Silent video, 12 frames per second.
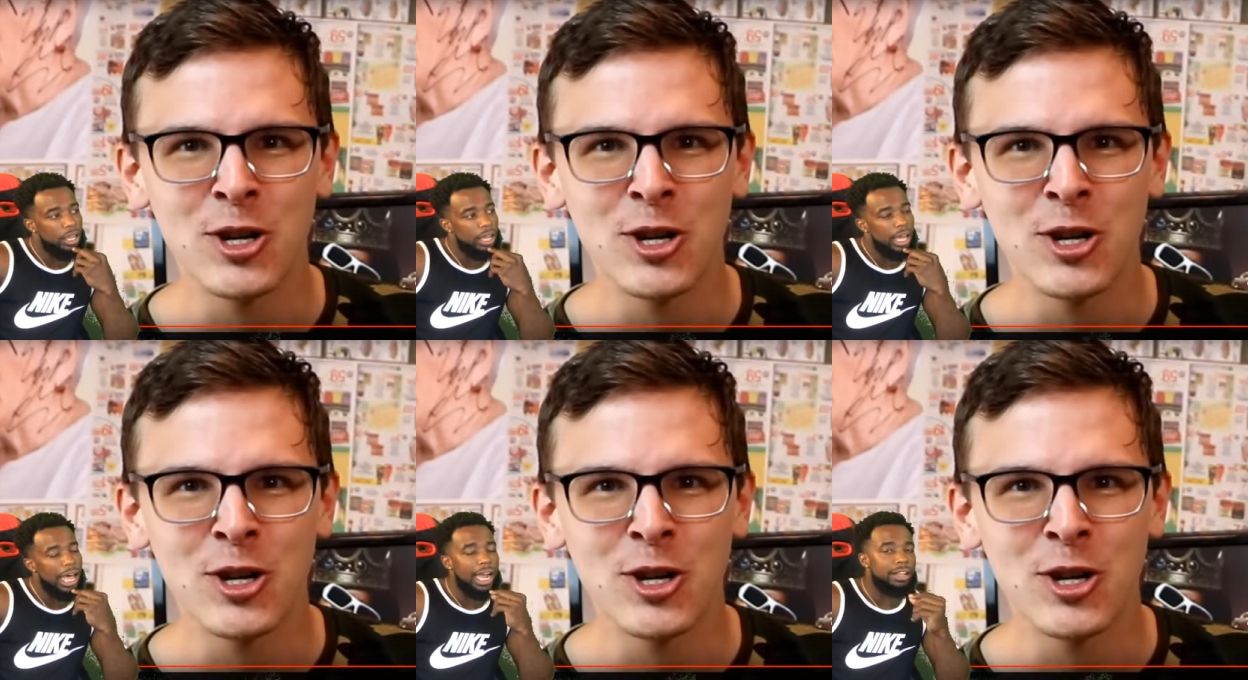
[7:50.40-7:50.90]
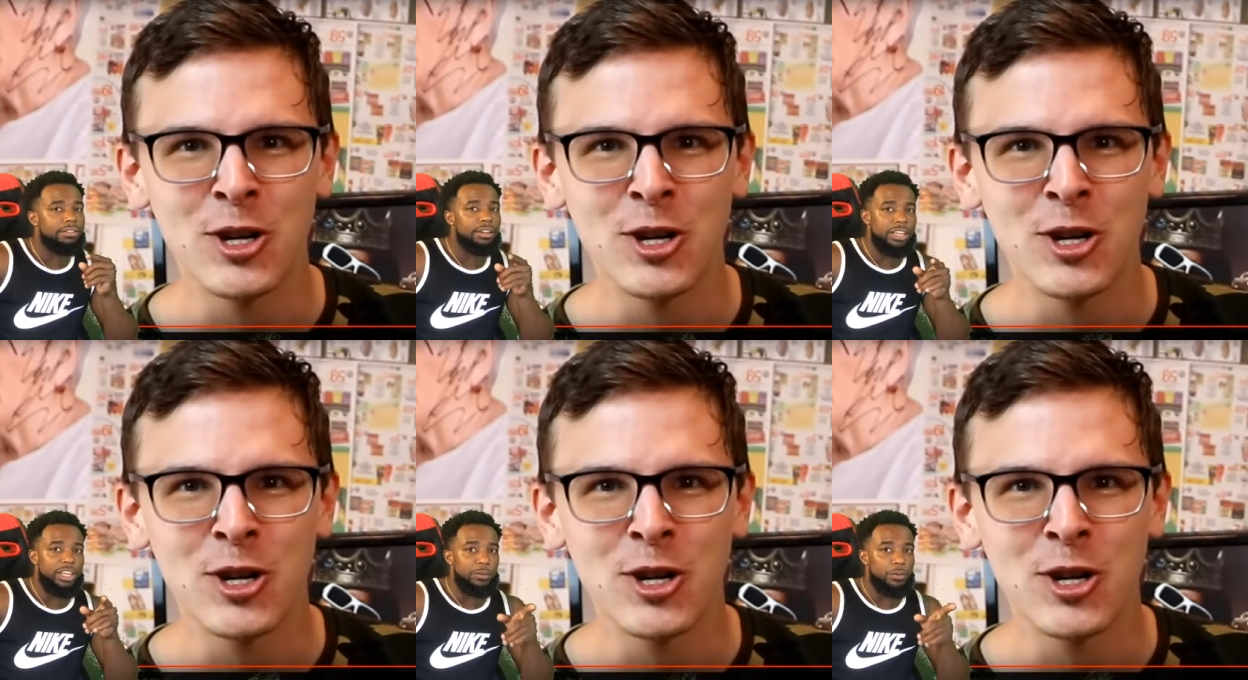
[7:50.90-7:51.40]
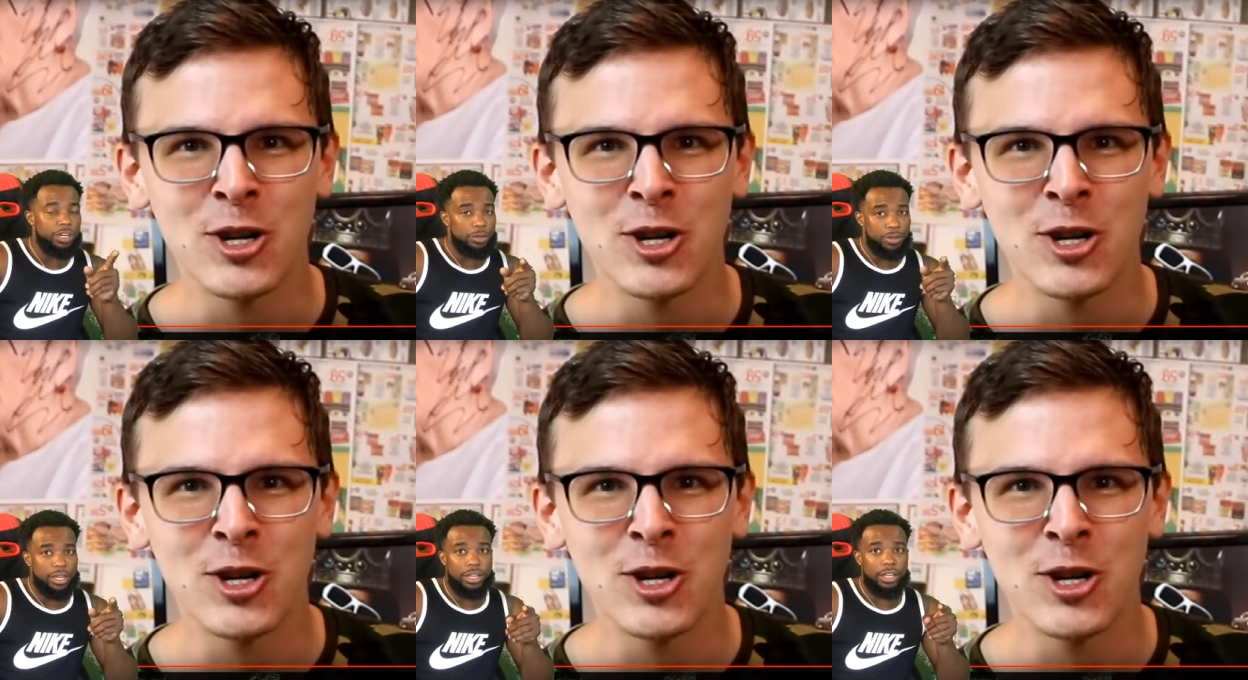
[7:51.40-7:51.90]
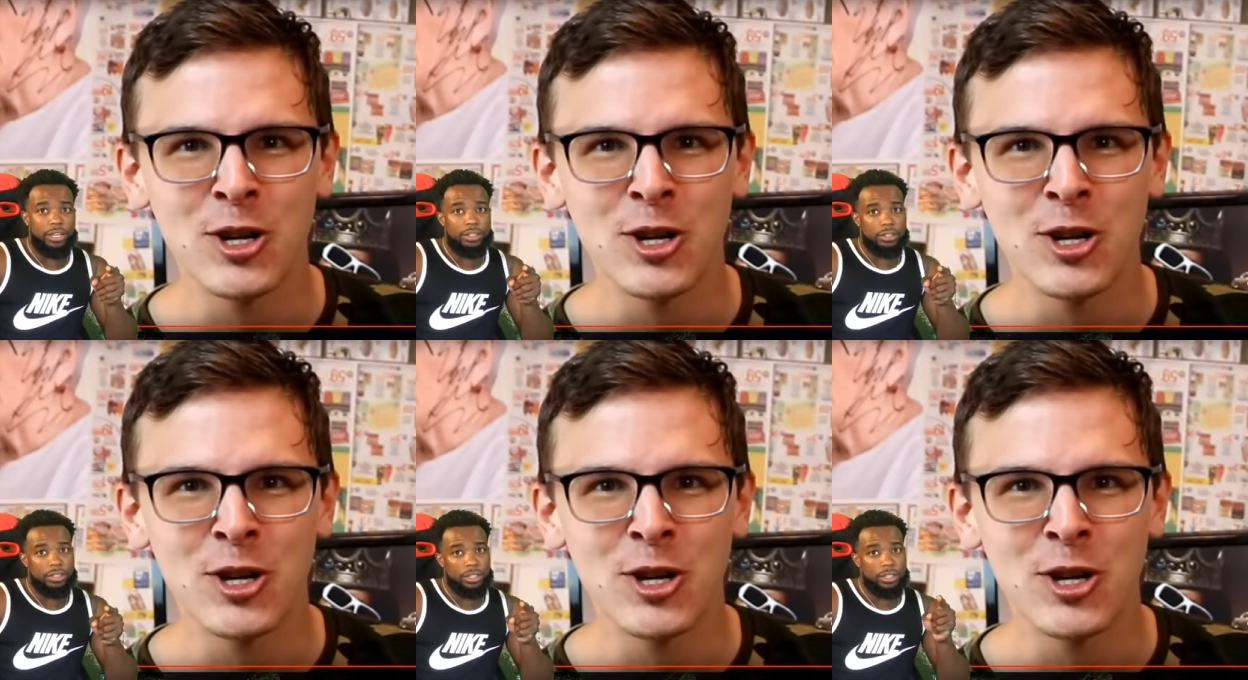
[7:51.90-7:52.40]
Speaker 1: I can tell you he one of them
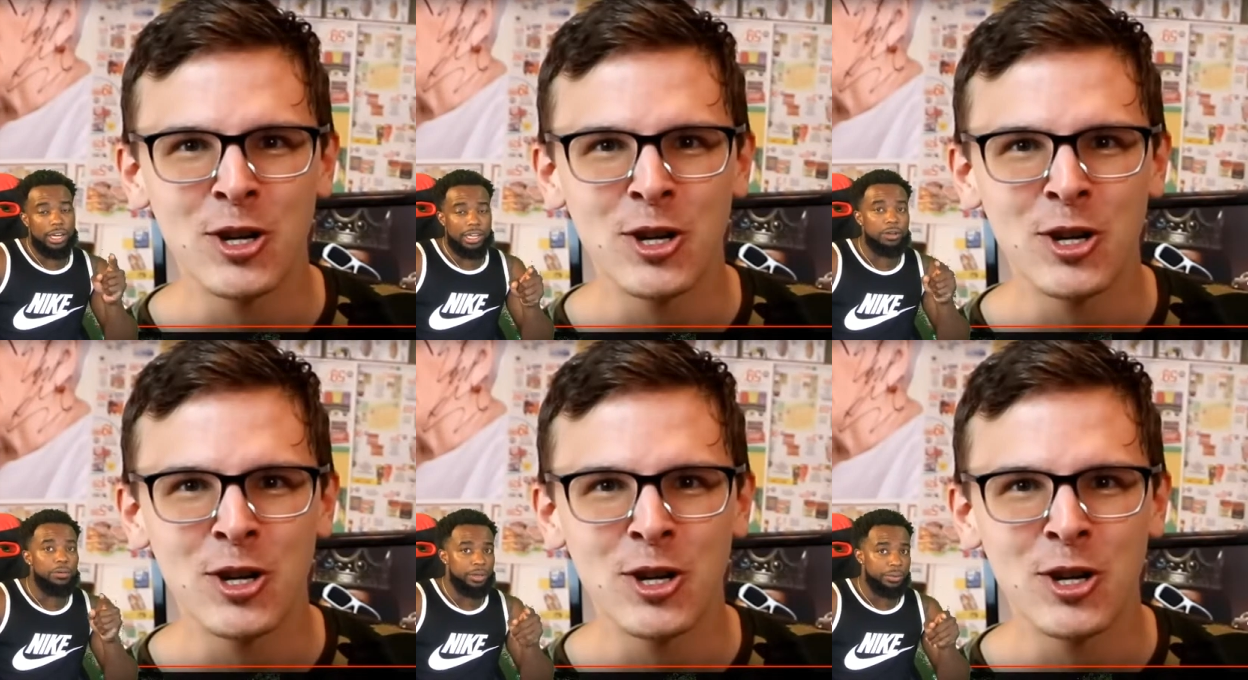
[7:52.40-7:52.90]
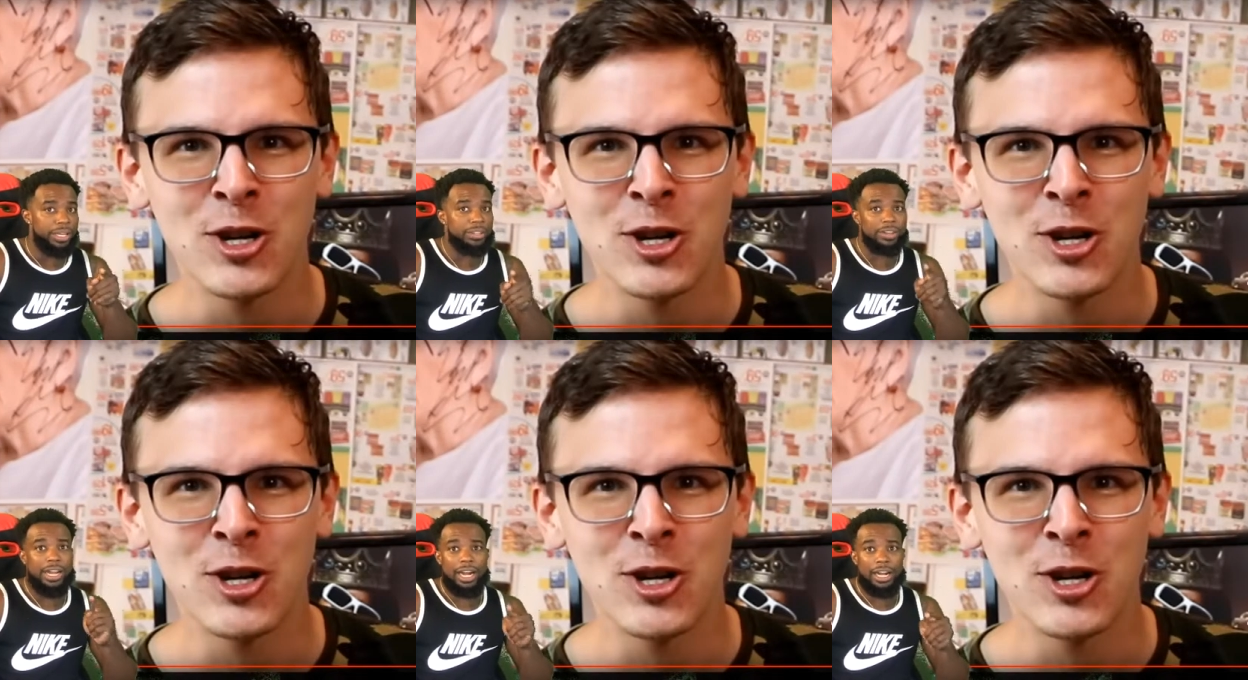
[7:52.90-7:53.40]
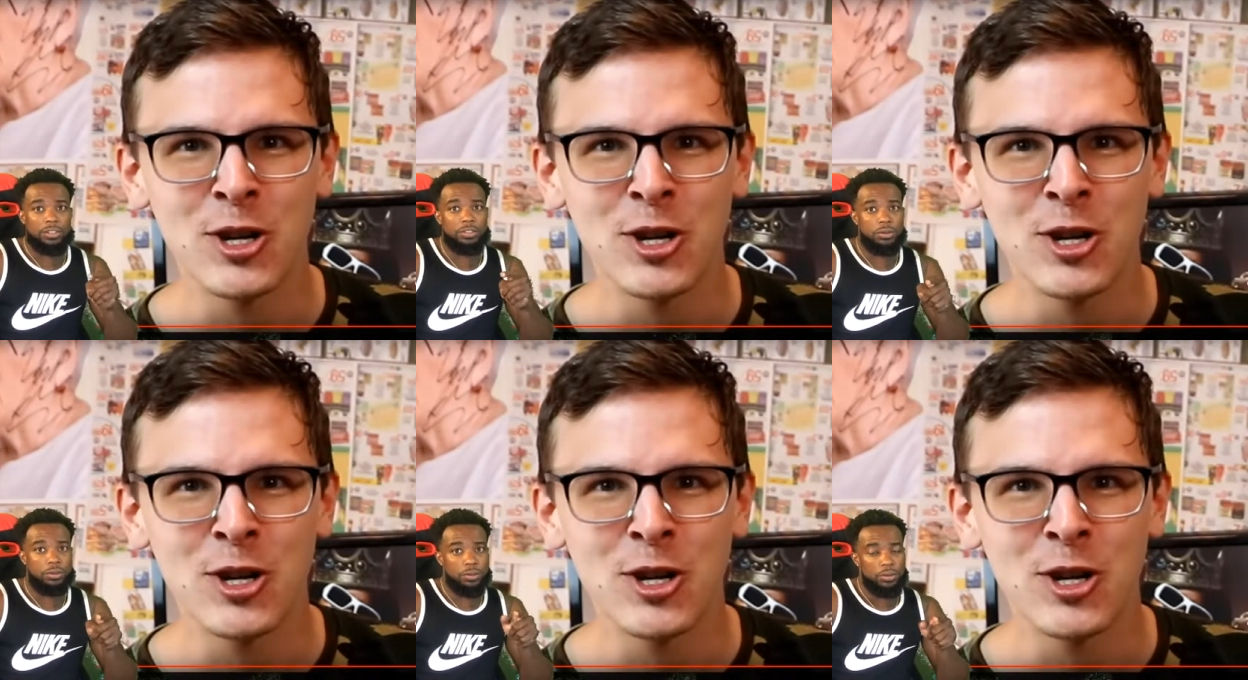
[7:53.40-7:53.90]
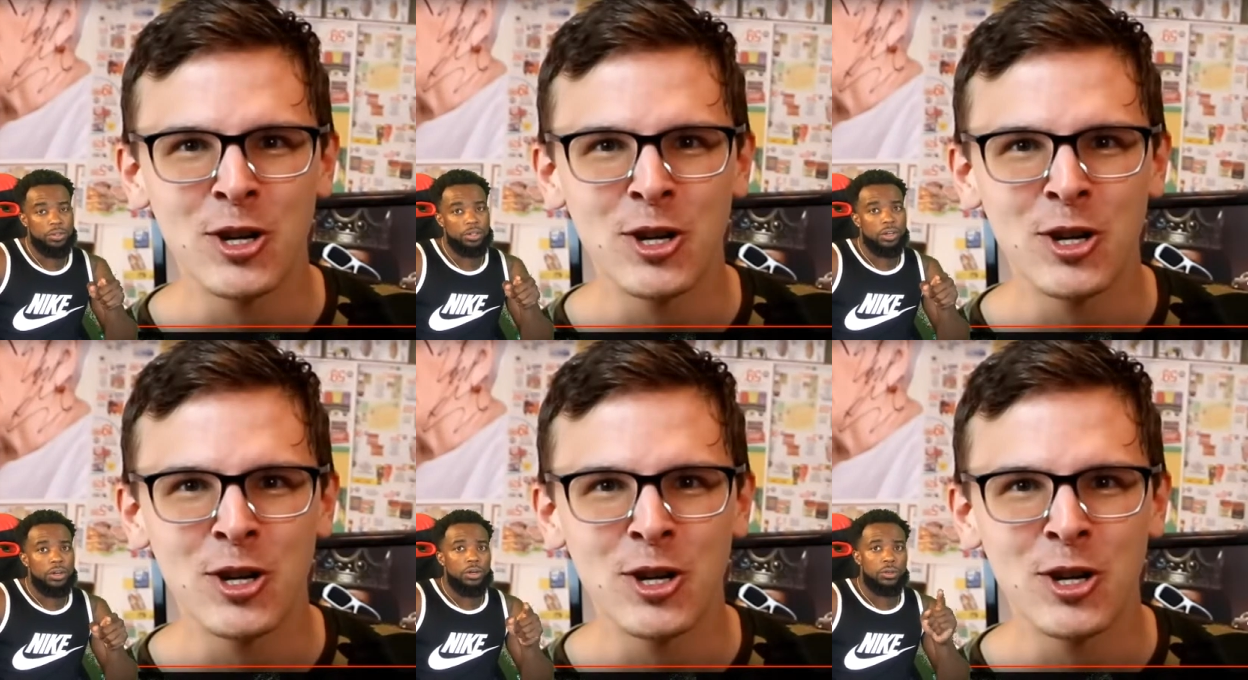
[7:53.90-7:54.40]
kids. He one of them kids in high school
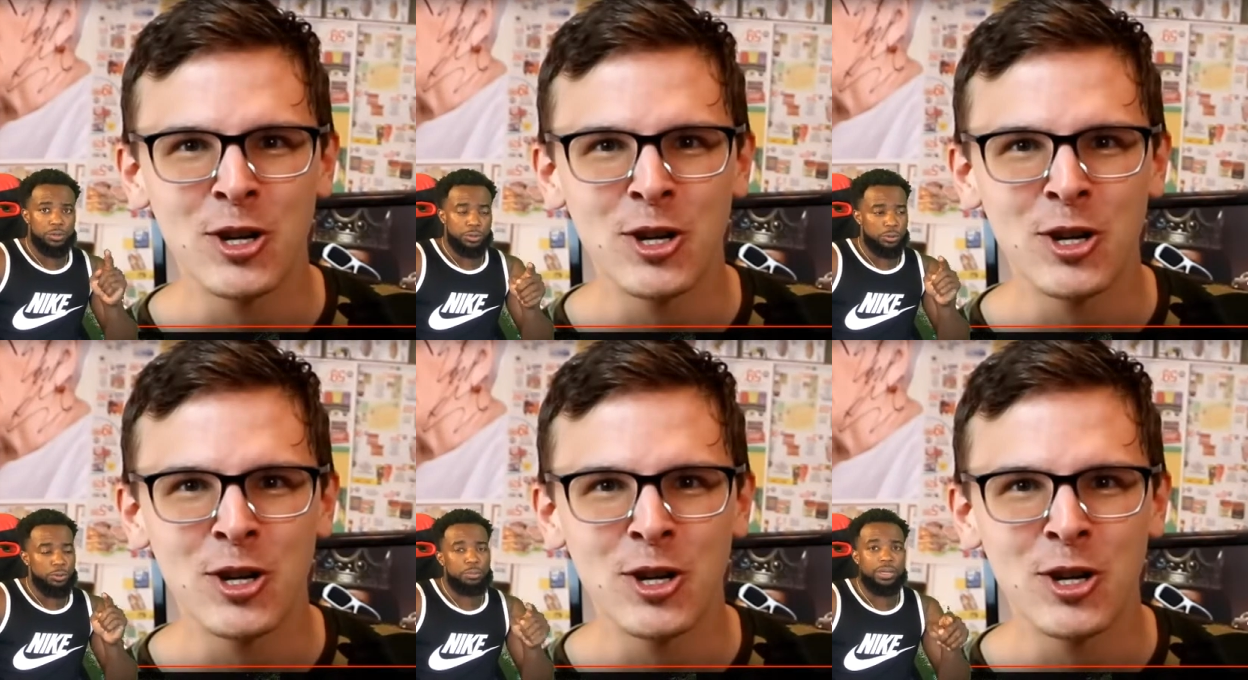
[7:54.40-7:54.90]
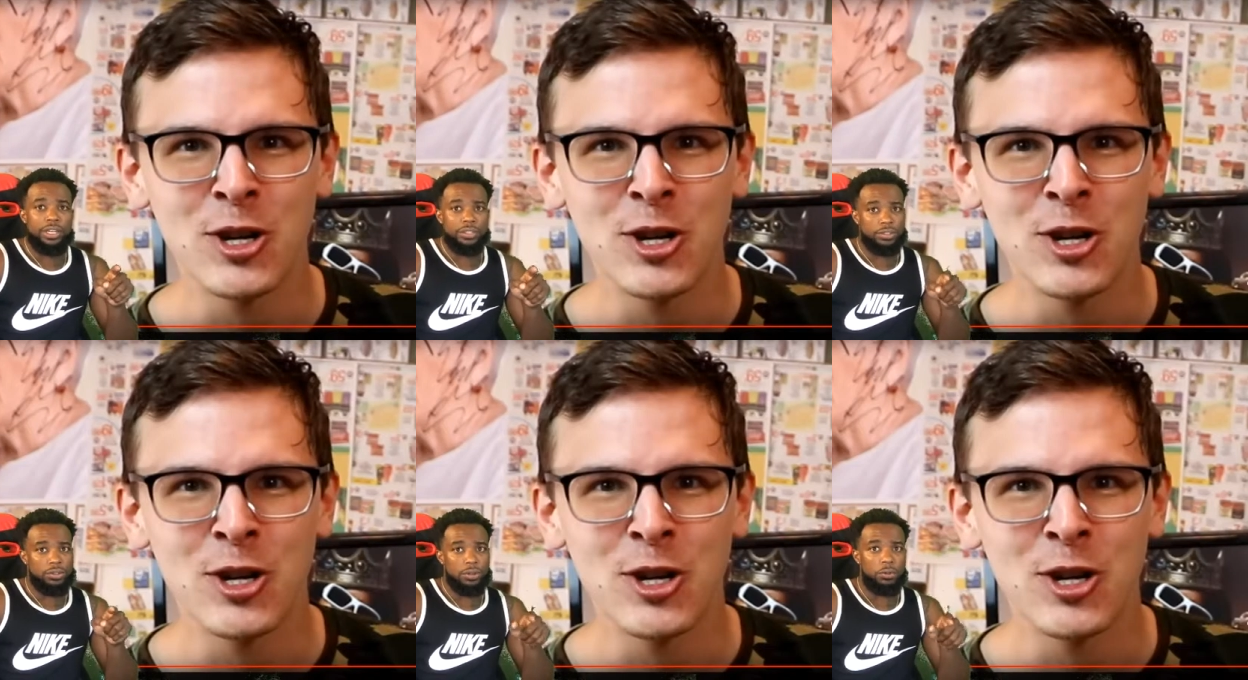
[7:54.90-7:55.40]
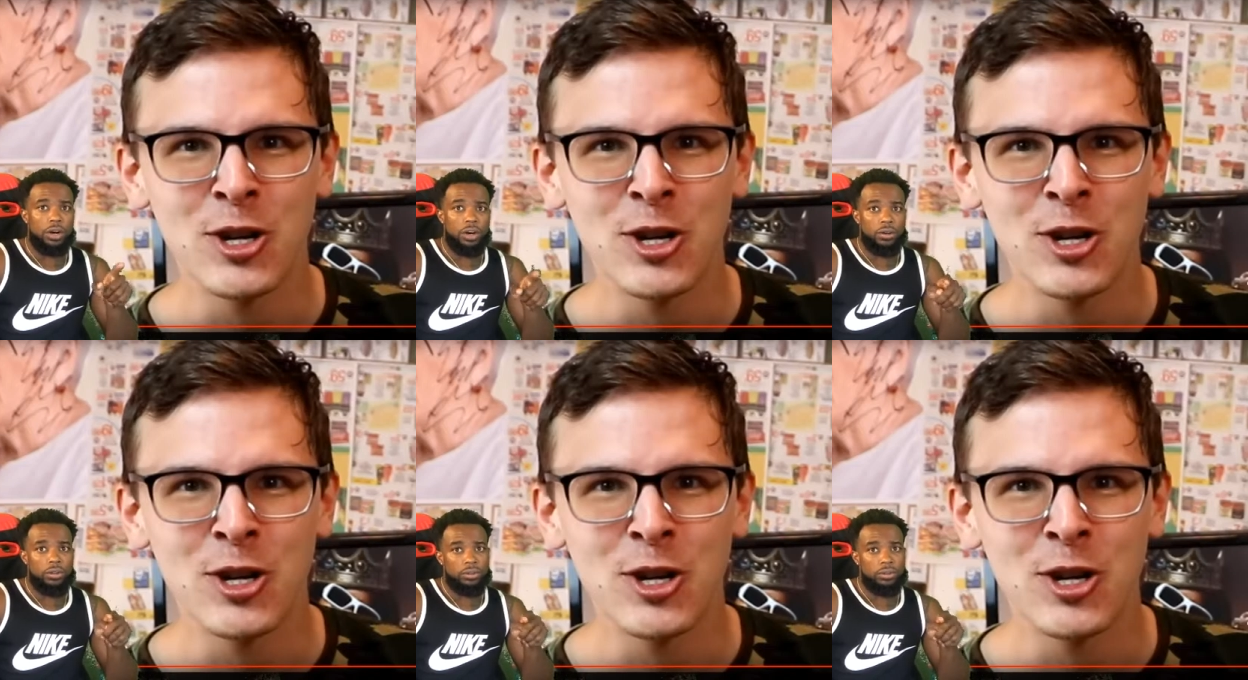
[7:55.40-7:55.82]
who drew penises on the wall.